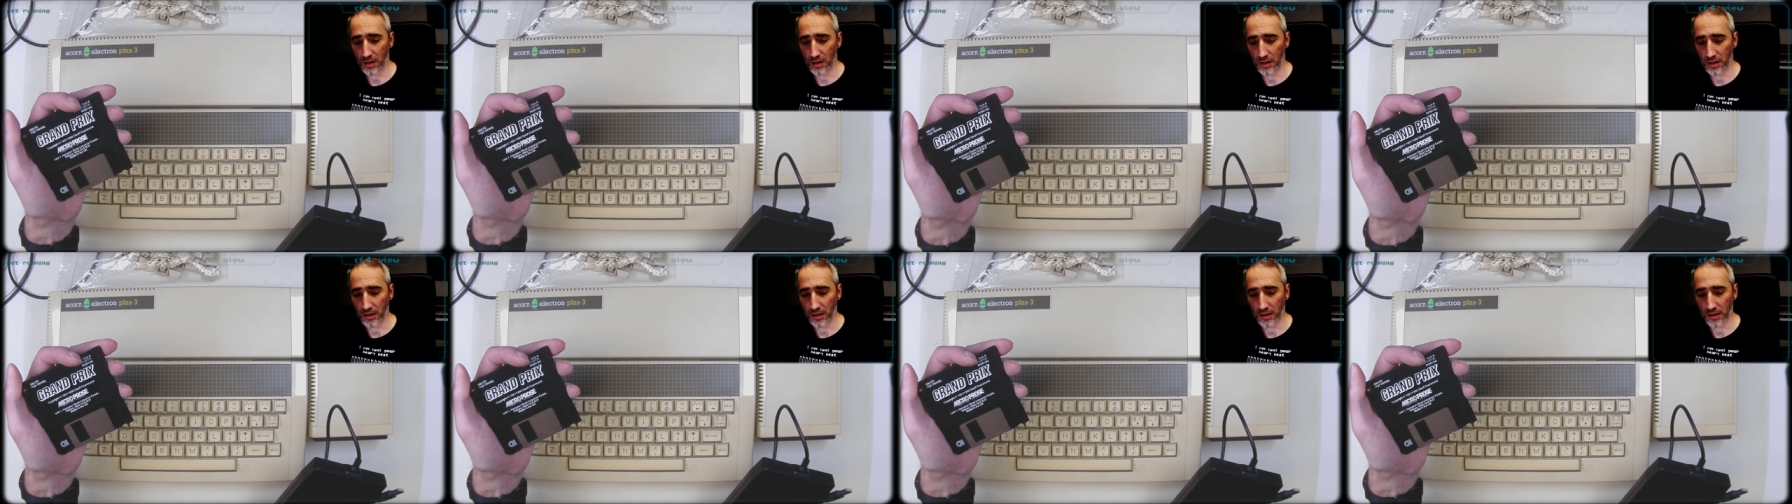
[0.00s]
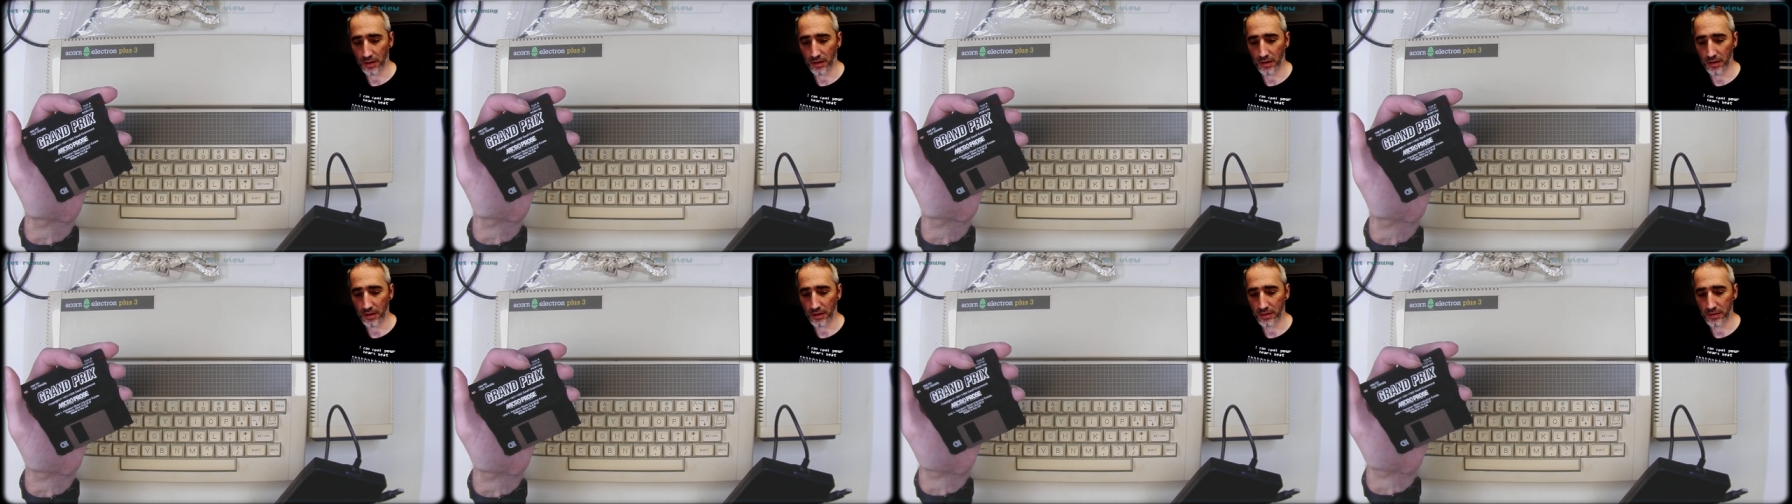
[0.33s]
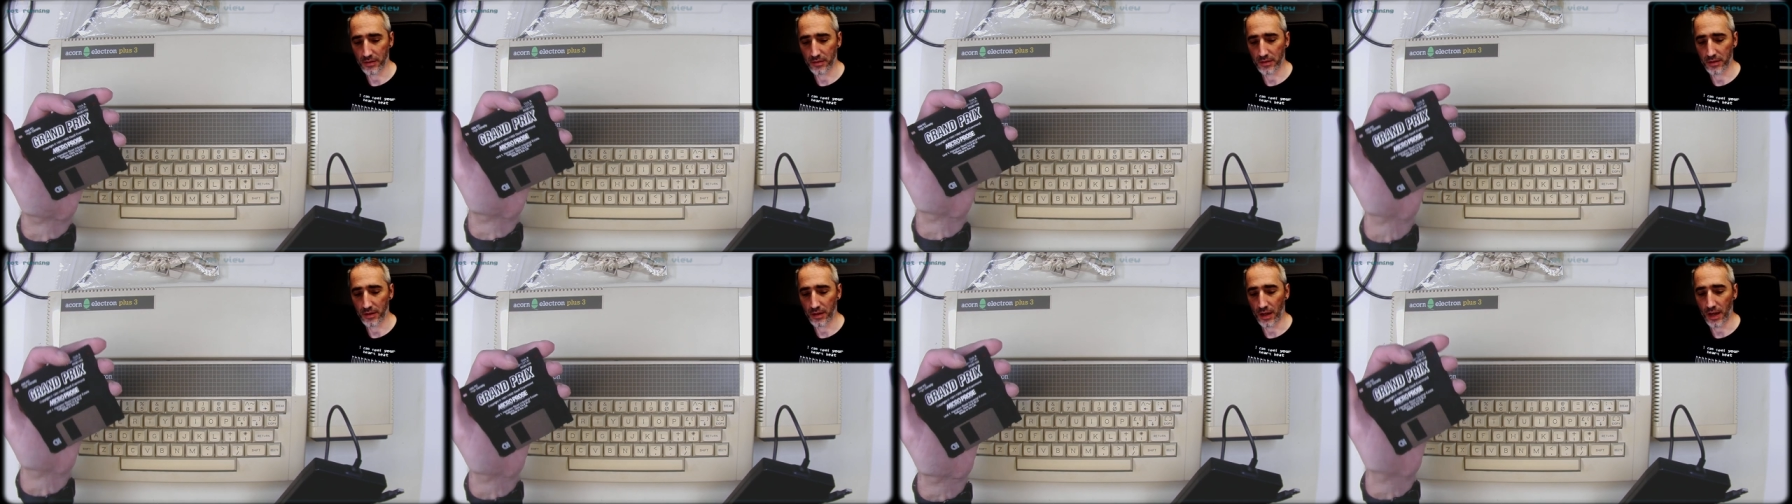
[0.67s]
uh,
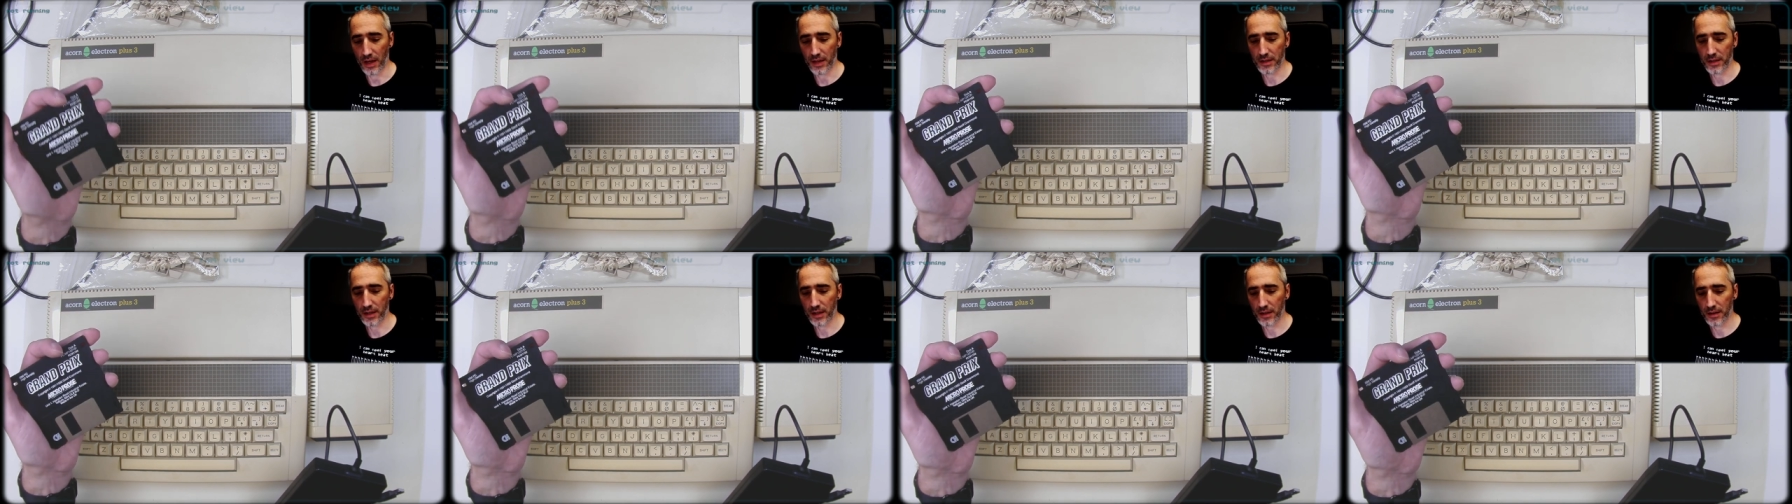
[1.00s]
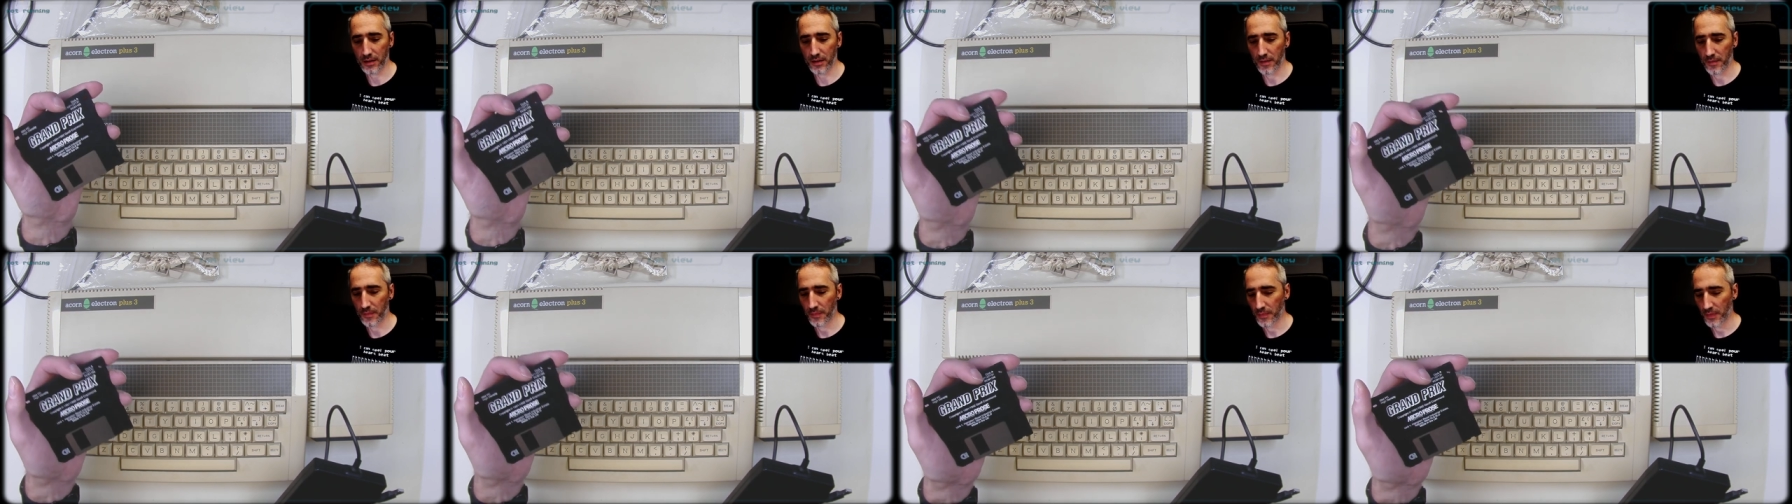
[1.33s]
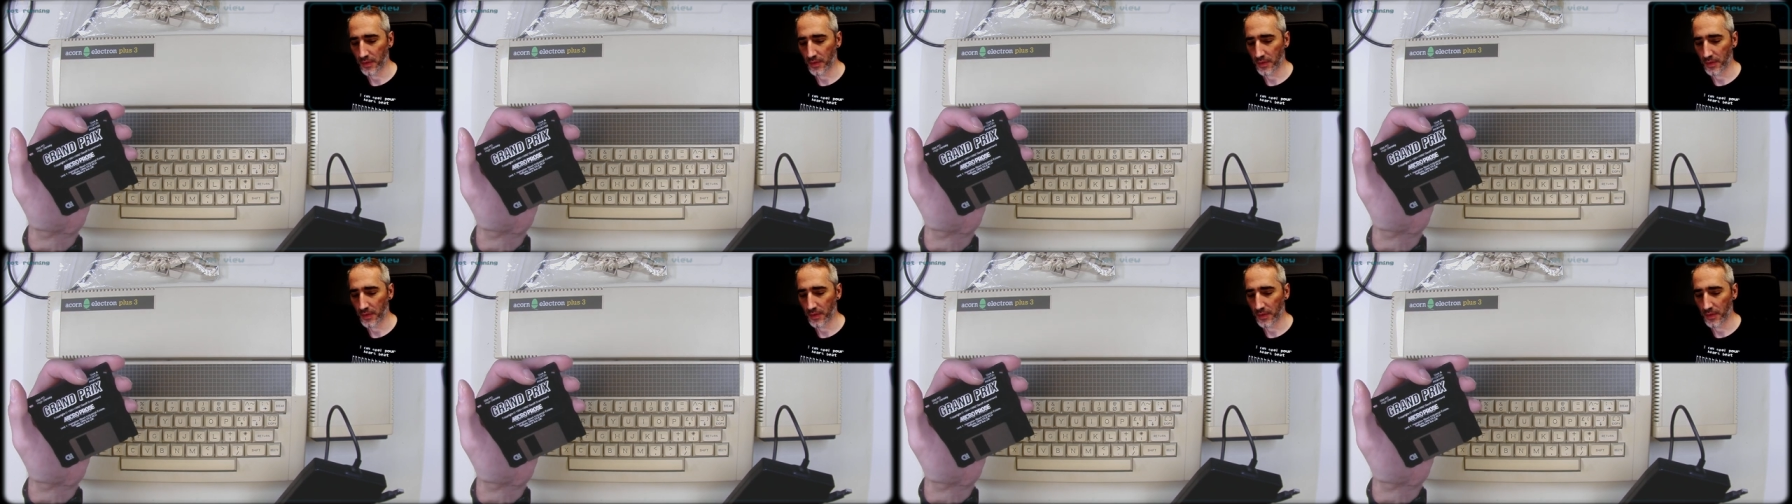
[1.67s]
in the attic